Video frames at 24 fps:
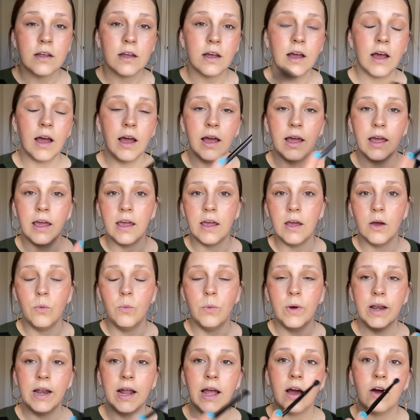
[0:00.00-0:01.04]
I
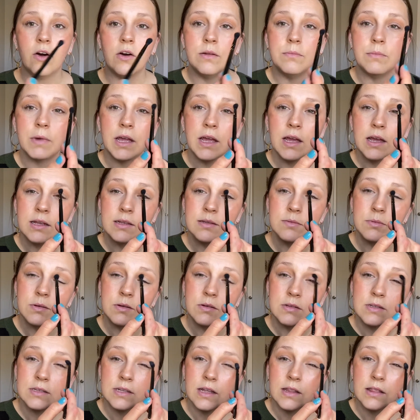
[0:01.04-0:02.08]
went out and my
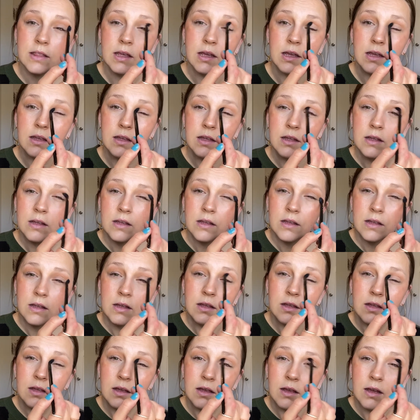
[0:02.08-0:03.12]
husband said that
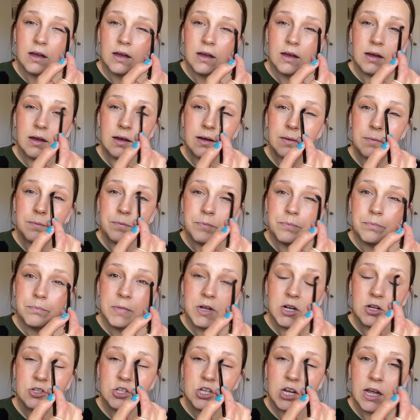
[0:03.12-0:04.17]
um,
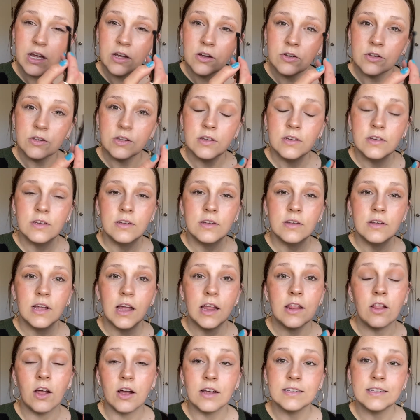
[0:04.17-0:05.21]
middle child
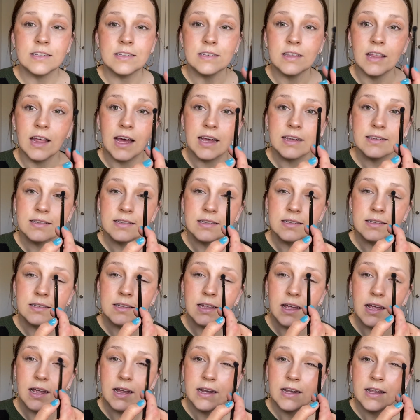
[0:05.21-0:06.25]
had lost his glasses
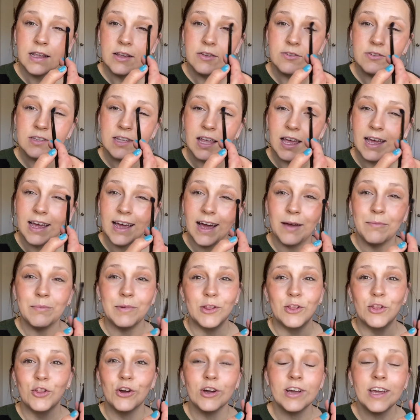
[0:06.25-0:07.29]
and he was like, I've
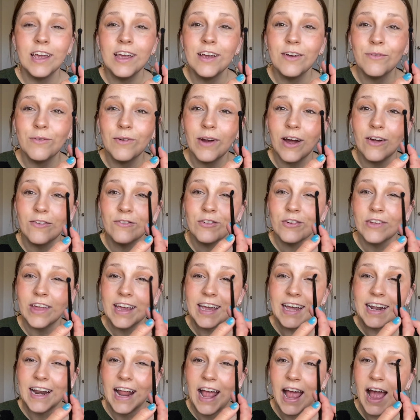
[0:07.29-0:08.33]
been looking around for like
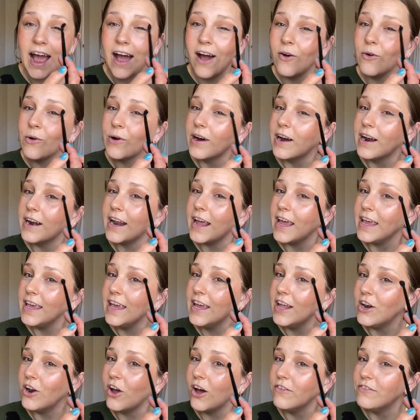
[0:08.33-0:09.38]
an hour and I
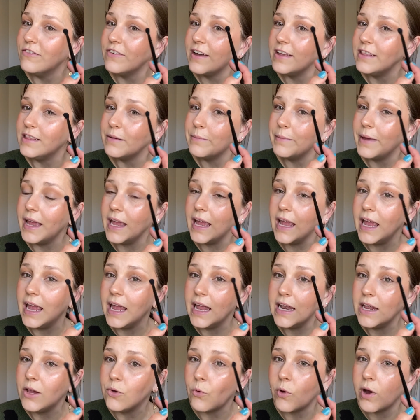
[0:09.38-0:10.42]
cannot find them
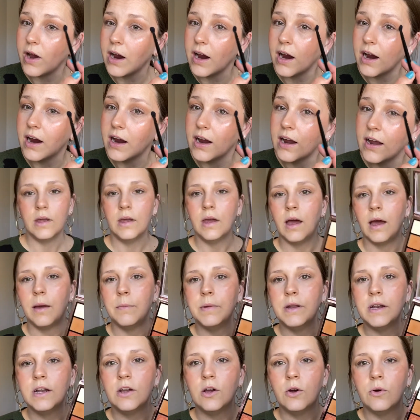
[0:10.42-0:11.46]
anywhere. I'm
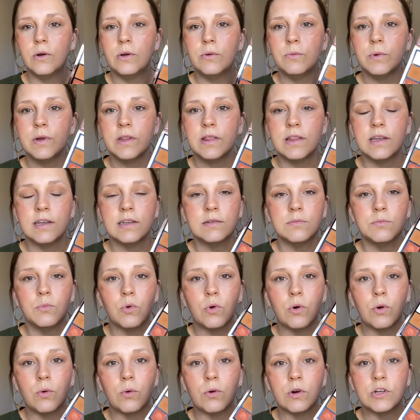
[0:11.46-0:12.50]
gonna go in with this
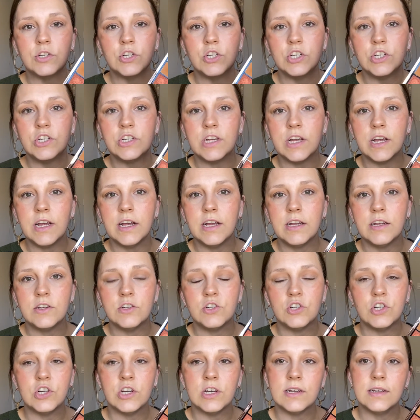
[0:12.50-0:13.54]
more orangey shade
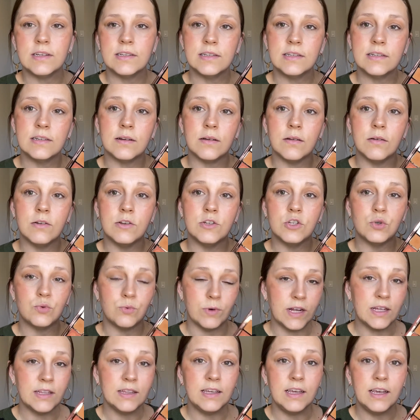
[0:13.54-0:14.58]
just
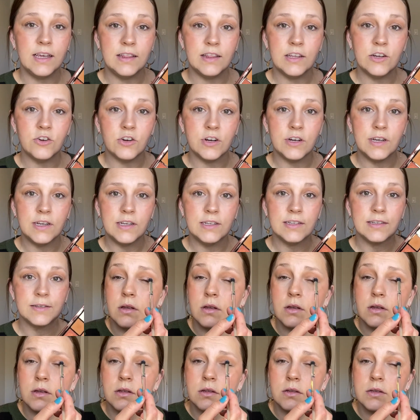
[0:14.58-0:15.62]
directly in the crease.
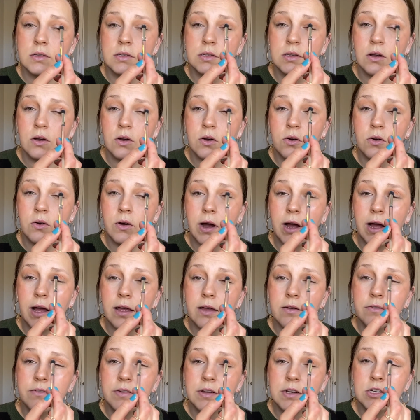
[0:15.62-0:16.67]
So
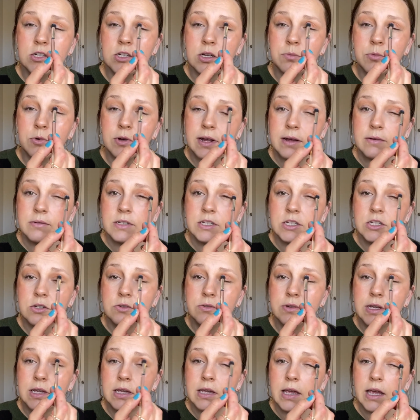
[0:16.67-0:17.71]
I finished up what I was
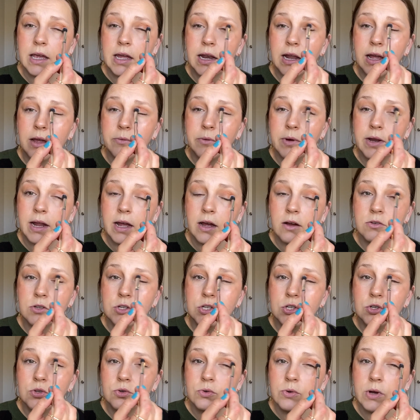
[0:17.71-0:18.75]
doing and I went out
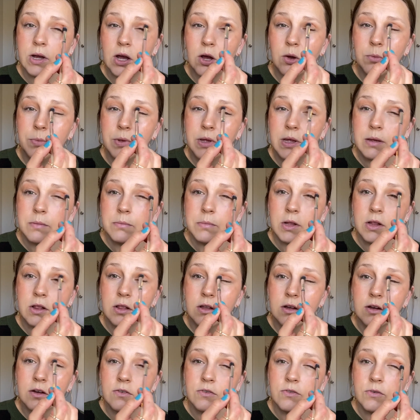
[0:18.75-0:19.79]
to help him
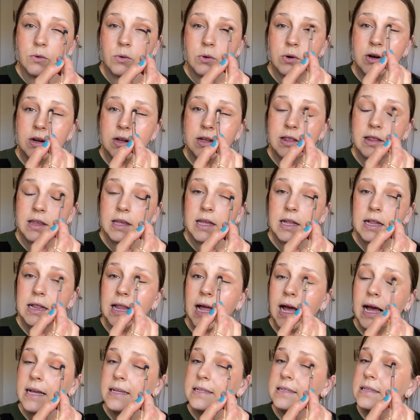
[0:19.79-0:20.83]
look for the
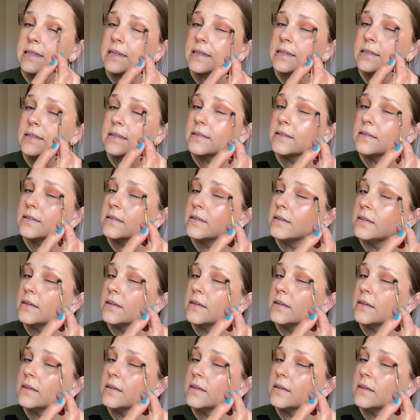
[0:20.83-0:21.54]
glasses